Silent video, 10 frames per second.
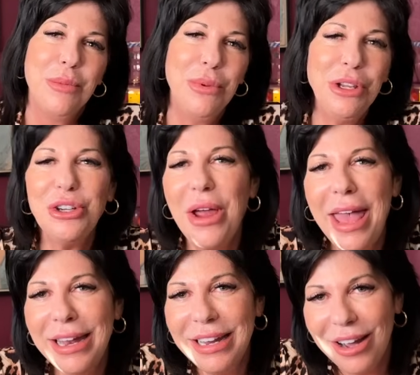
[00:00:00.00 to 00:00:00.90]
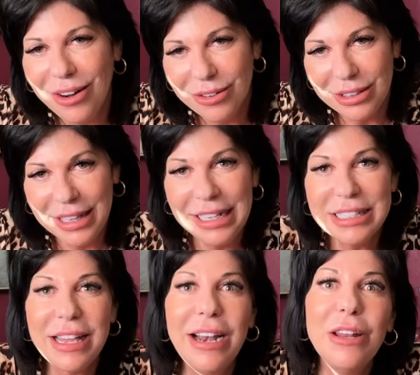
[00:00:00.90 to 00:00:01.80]
Put your hand out. Get
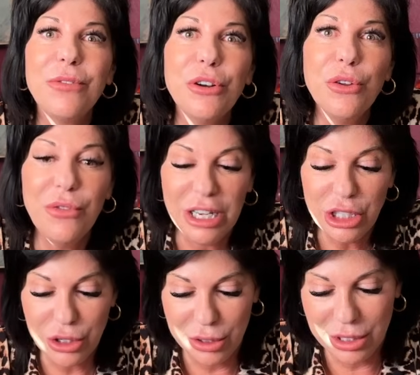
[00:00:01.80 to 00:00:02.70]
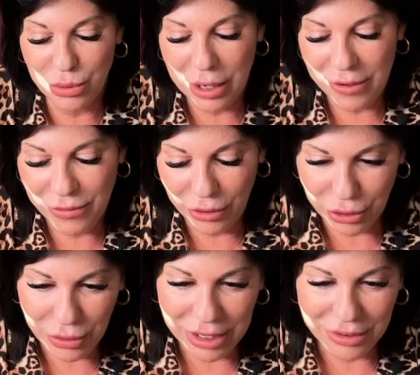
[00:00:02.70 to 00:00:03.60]
excited for new ventures is what I feel they're
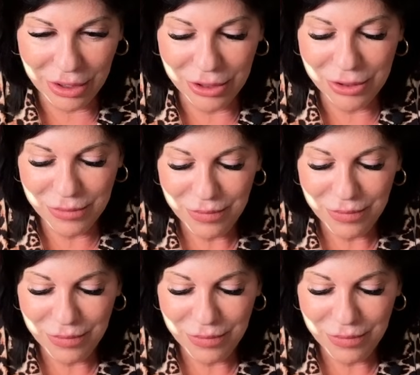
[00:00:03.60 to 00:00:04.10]
trying to tell you.